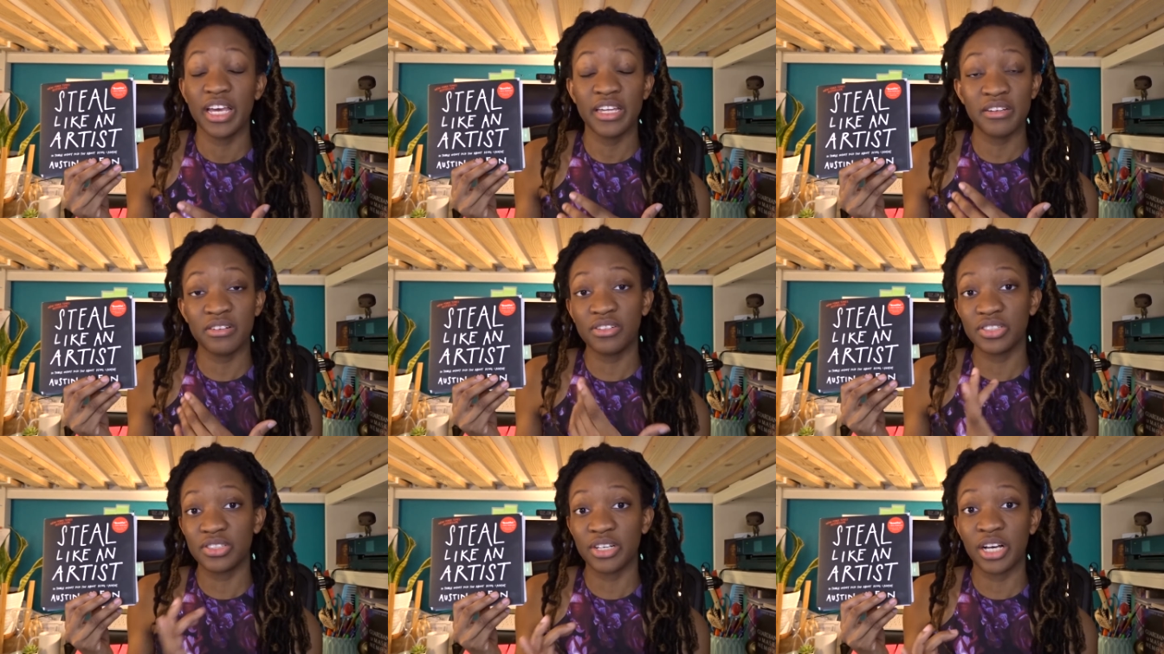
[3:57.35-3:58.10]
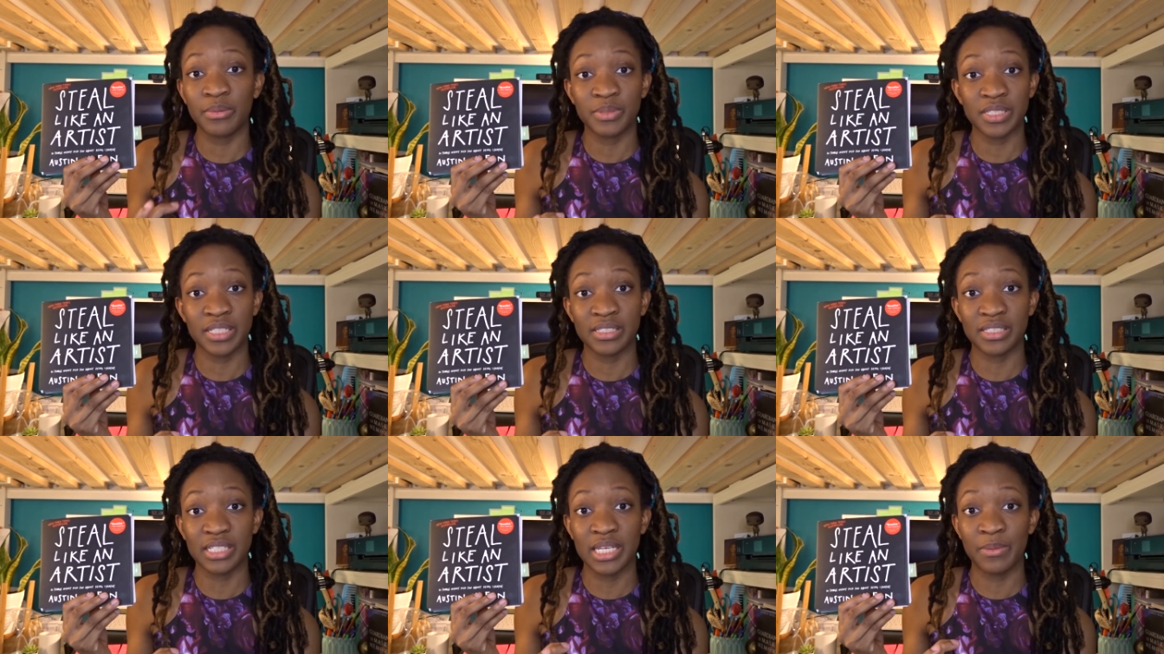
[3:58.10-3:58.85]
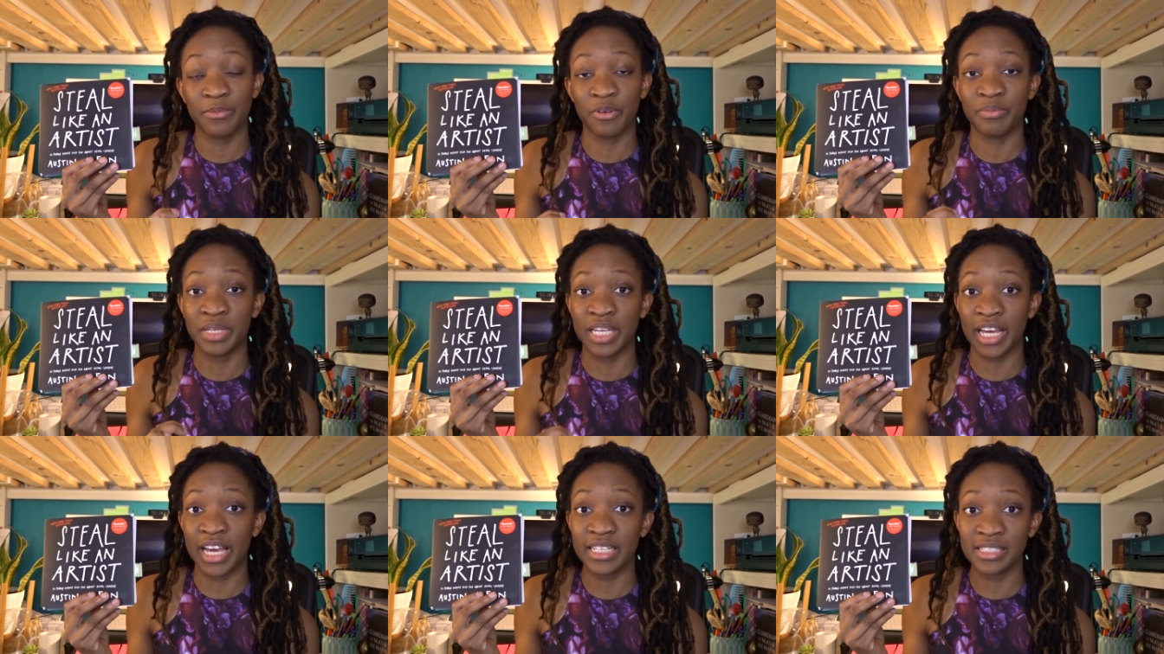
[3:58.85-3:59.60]
And it also helps us keep from
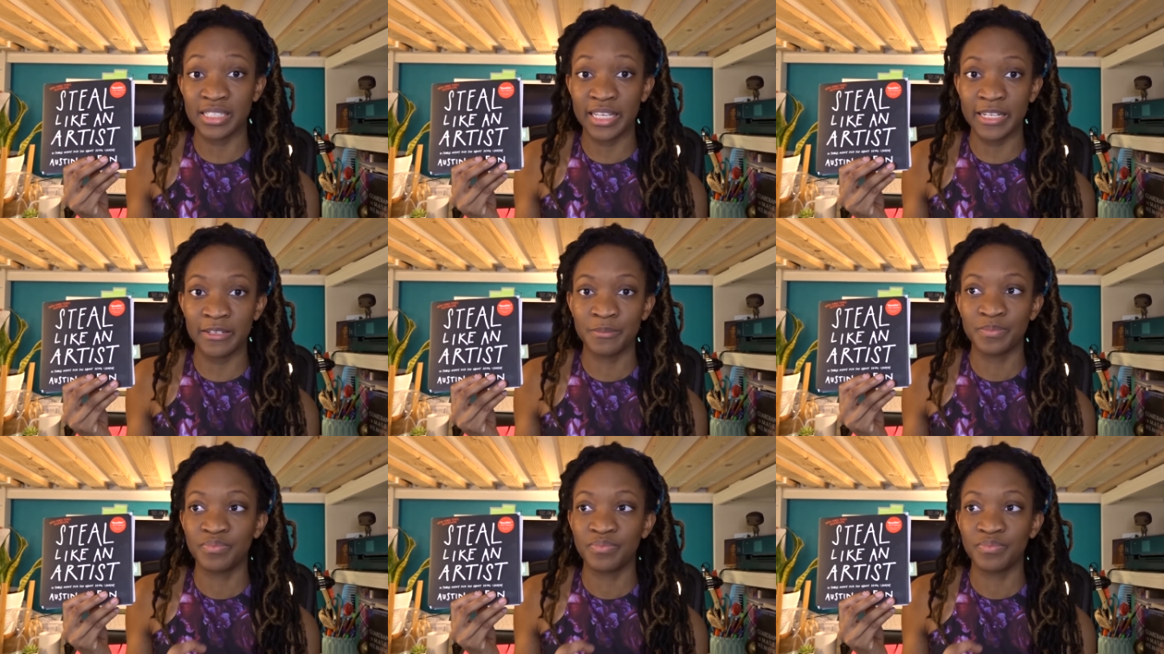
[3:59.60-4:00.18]
being isolated,